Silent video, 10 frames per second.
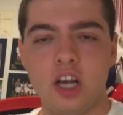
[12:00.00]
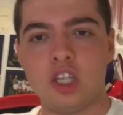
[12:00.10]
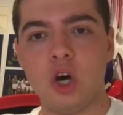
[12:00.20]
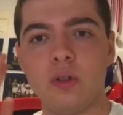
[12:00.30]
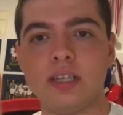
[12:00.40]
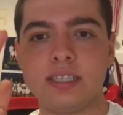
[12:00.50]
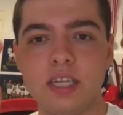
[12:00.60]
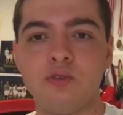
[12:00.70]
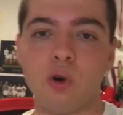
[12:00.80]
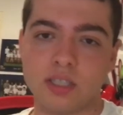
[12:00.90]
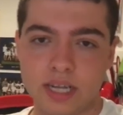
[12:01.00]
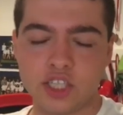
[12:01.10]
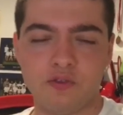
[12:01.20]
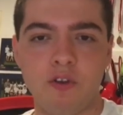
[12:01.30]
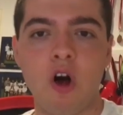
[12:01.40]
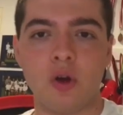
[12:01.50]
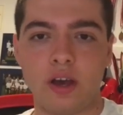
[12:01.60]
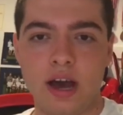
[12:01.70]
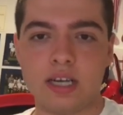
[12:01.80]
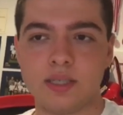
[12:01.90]
So this is it for today's vlog, you
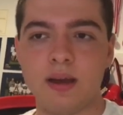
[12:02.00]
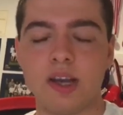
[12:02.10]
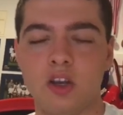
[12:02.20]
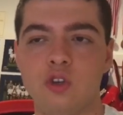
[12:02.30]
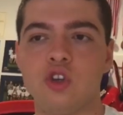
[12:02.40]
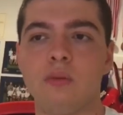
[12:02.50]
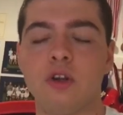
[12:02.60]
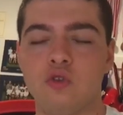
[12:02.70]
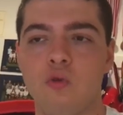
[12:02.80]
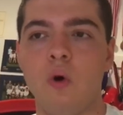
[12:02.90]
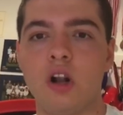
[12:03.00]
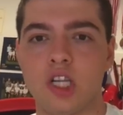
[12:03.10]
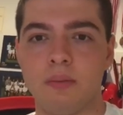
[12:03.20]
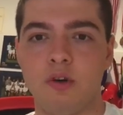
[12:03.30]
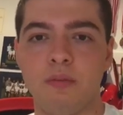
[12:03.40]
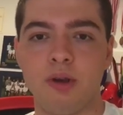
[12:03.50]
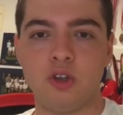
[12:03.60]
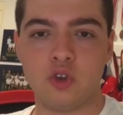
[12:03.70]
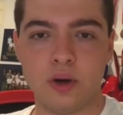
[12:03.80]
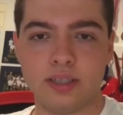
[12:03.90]
guys. Thank you so much for watching. Hope you
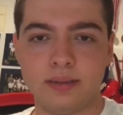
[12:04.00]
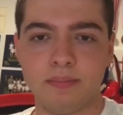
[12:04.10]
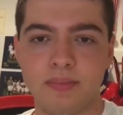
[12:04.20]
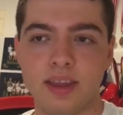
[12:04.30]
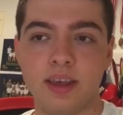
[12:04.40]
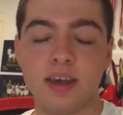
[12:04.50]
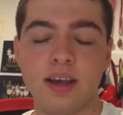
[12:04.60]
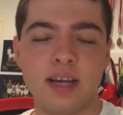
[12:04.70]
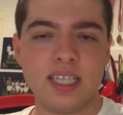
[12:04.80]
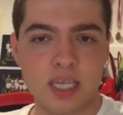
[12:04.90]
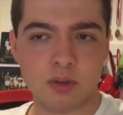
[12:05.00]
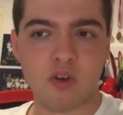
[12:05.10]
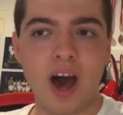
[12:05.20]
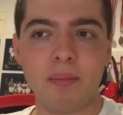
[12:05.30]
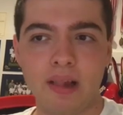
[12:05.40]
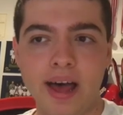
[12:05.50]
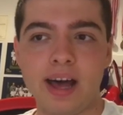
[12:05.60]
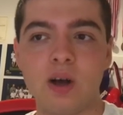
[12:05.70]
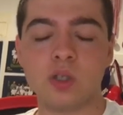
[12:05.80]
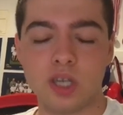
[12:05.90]
enjoyed. Subscribe, like,
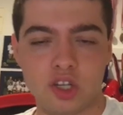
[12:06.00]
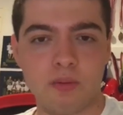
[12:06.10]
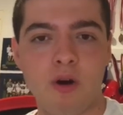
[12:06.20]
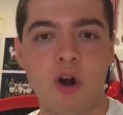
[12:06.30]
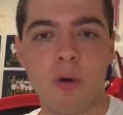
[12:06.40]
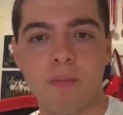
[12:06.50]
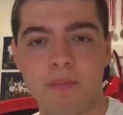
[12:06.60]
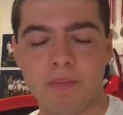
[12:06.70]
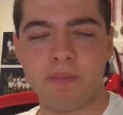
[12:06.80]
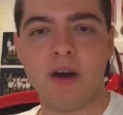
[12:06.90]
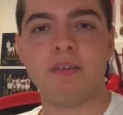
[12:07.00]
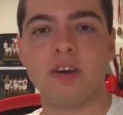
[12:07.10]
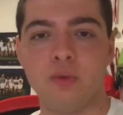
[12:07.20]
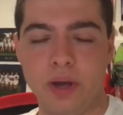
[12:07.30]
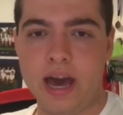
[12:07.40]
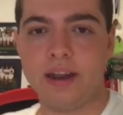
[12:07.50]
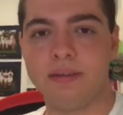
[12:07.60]
I'll see you tomorrow. Have a good weekend.